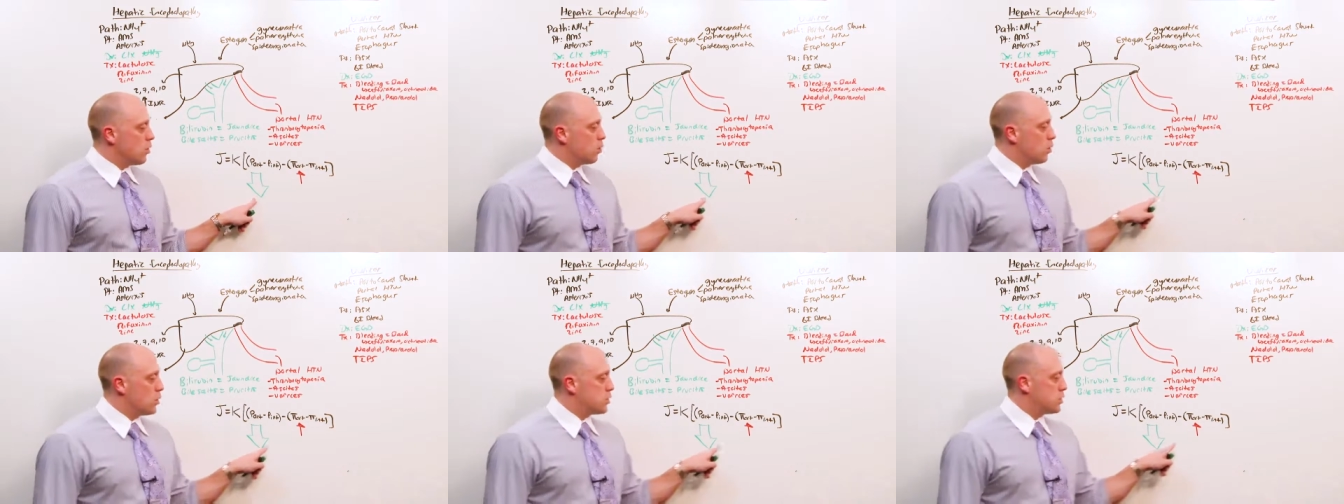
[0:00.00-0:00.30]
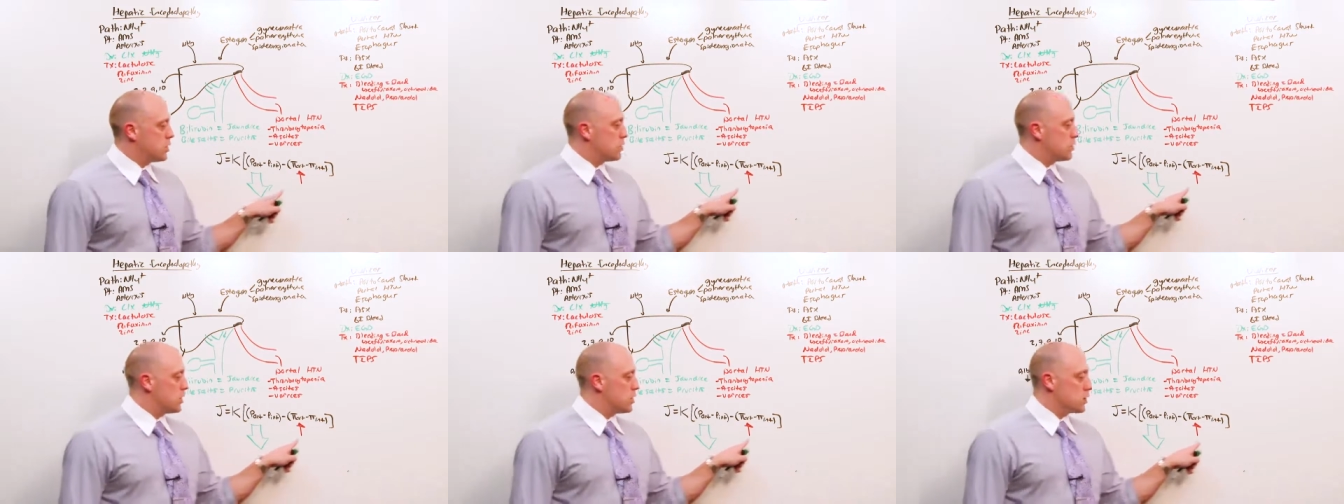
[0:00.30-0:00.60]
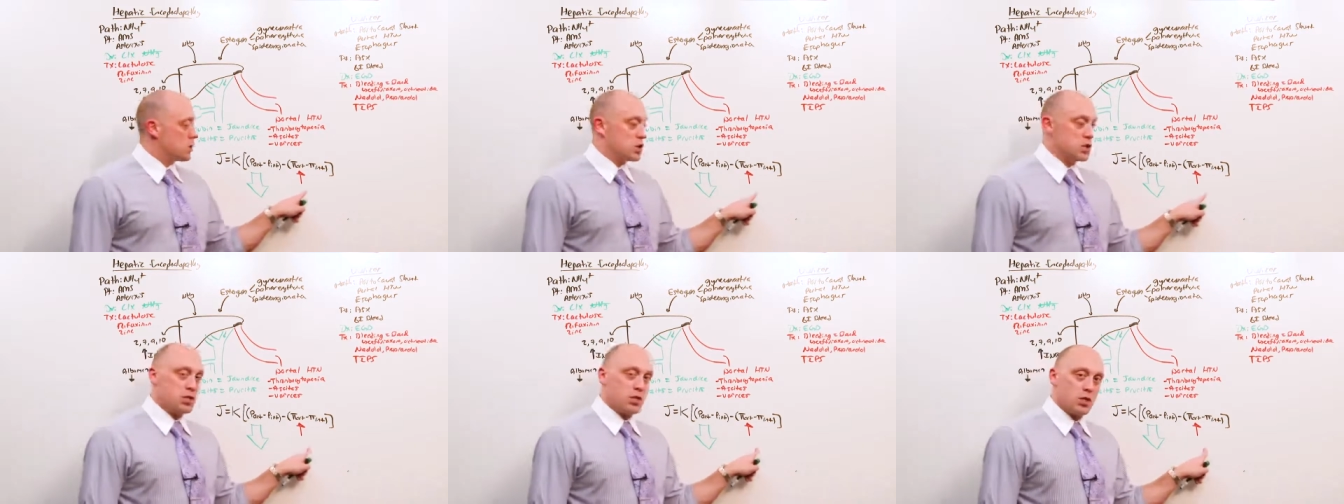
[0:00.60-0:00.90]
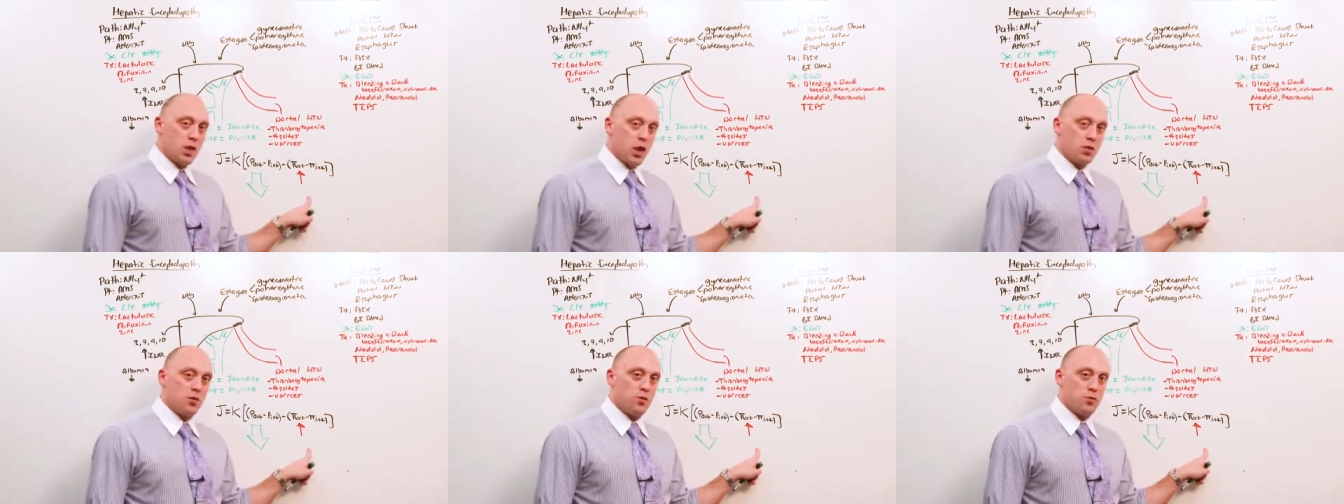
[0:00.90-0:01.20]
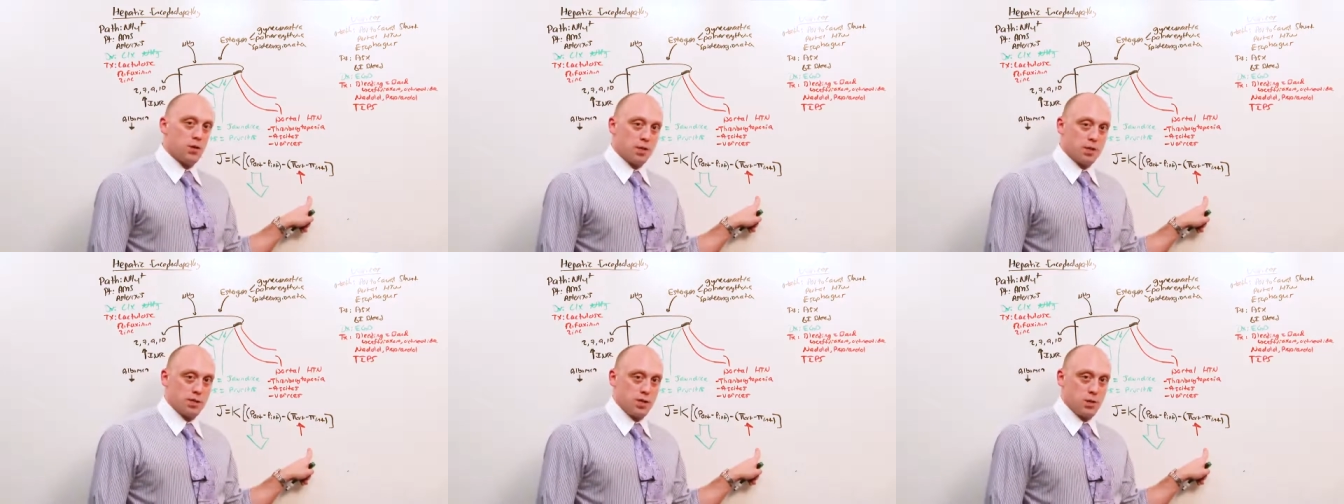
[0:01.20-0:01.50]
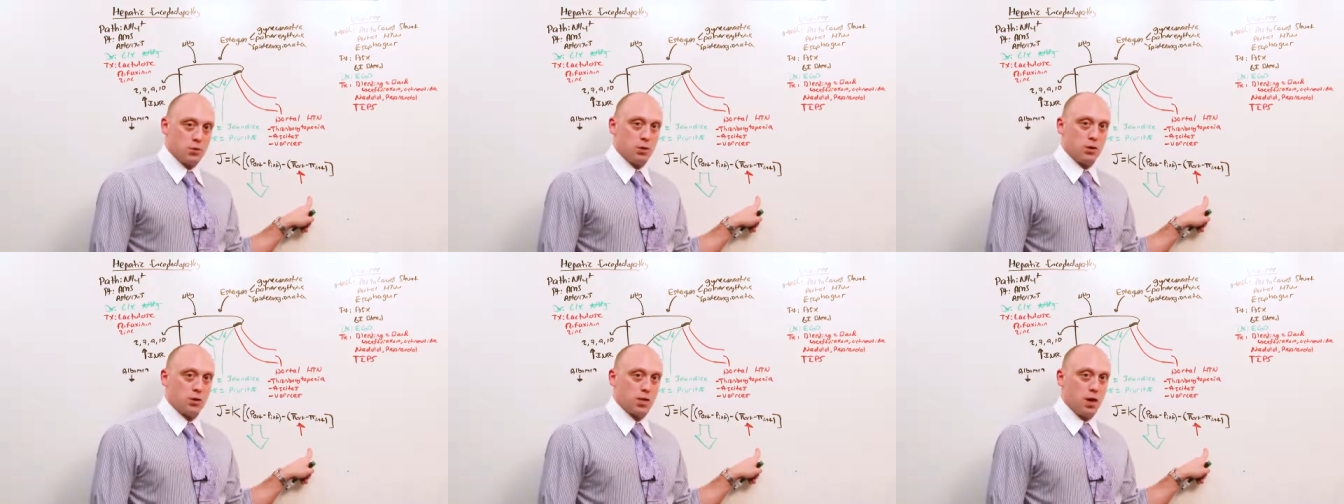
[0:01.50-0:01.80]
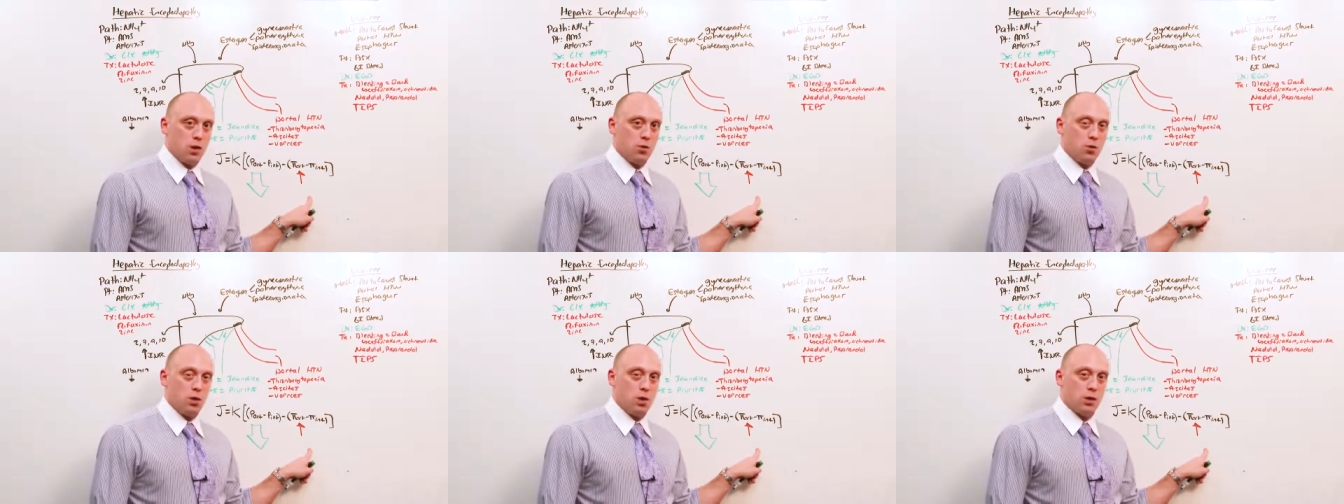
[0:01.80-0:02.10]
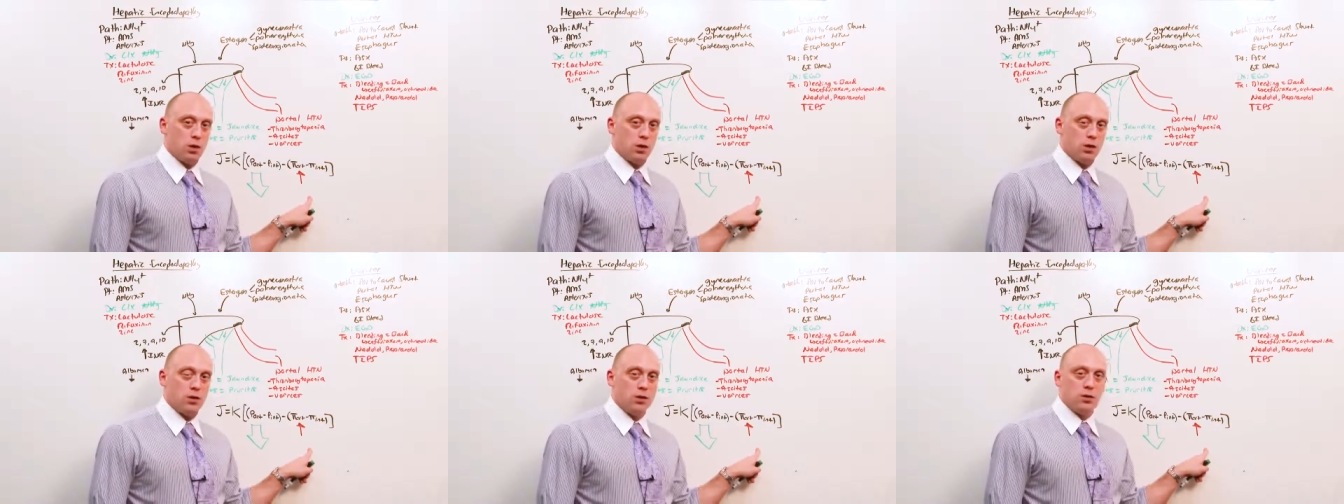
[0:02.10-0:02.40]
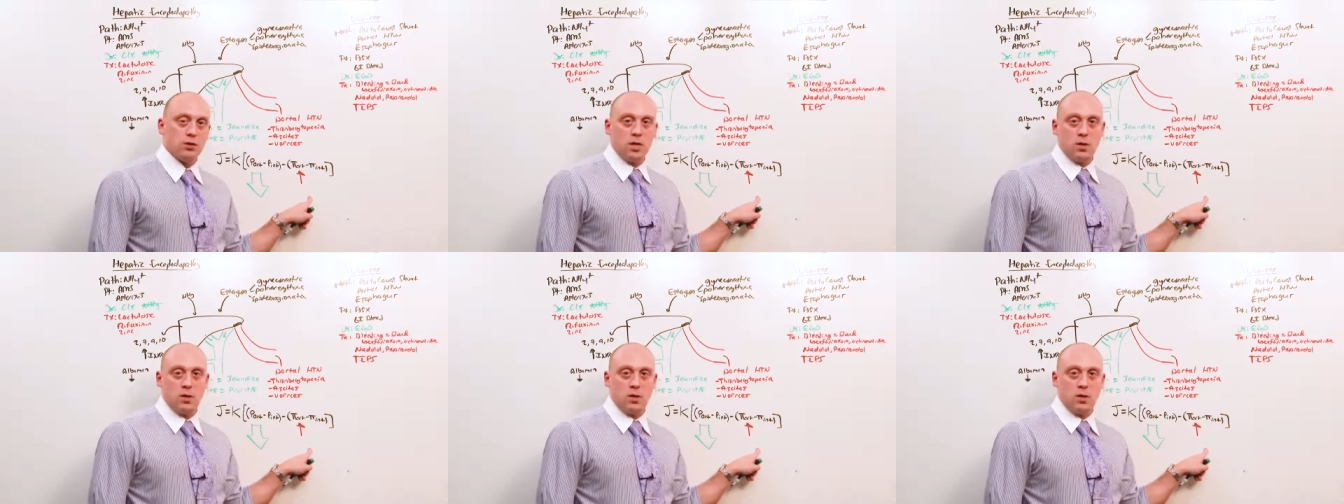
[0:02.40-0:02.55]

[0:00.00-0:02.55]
or is it a bunch of stuff mixed in with that water